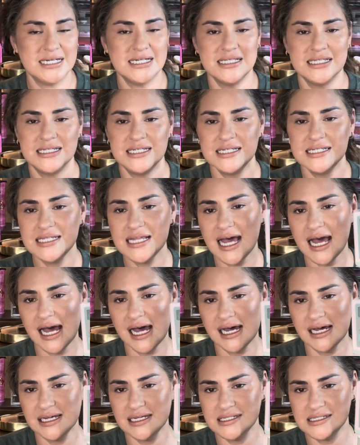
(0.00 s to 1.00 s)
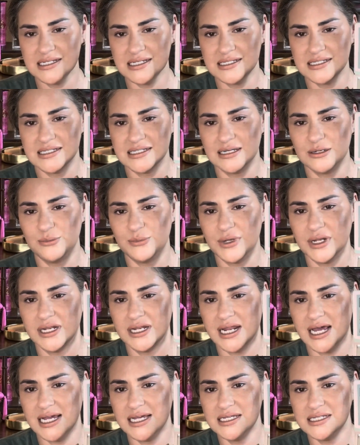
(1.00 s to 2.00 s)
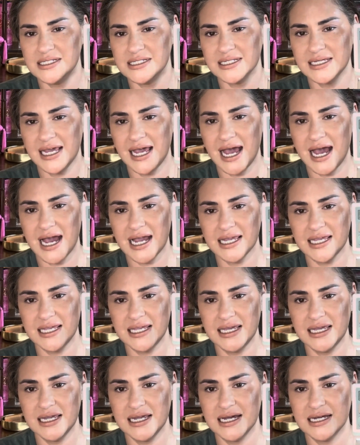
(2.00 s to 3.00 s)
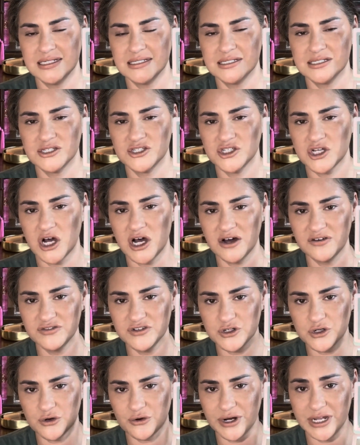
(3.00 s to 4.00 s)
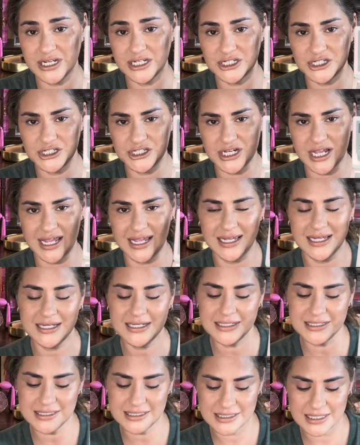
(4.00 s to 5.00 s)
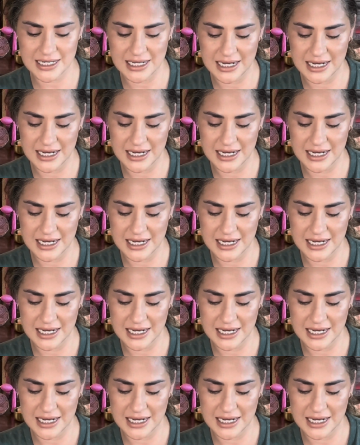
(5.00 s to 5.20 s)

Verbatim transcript: this has some nice khaki and soft green shades.